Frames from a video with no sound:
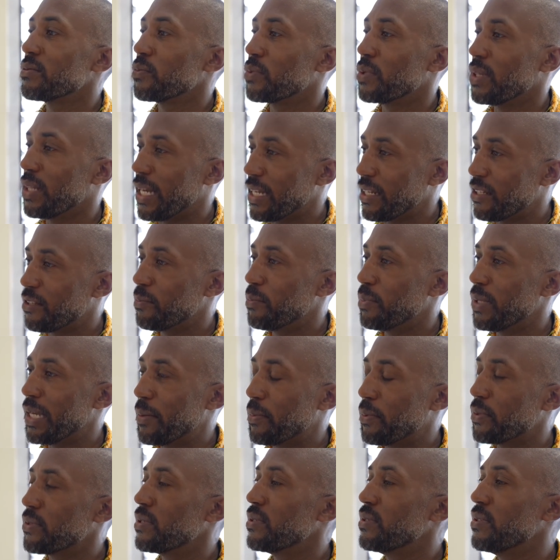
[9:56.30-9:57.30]
would like to be
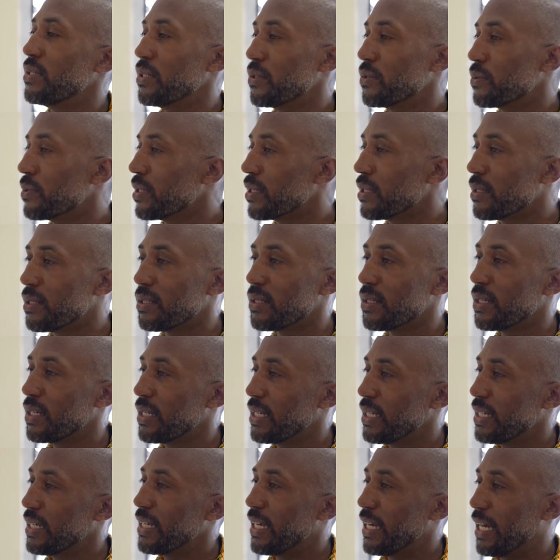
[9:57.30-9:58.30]
able to deal with
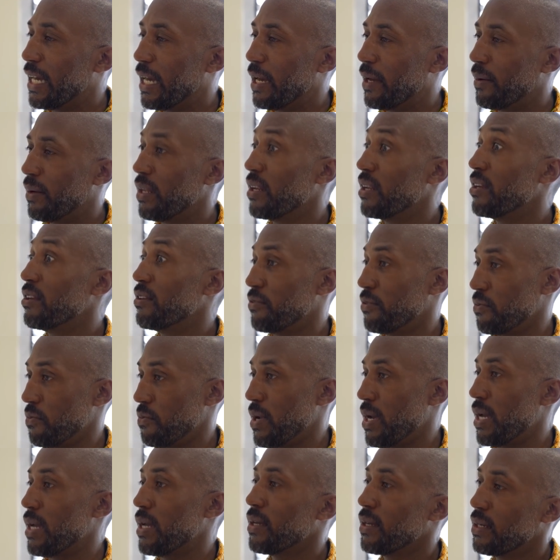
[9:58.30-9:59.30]
in a different way.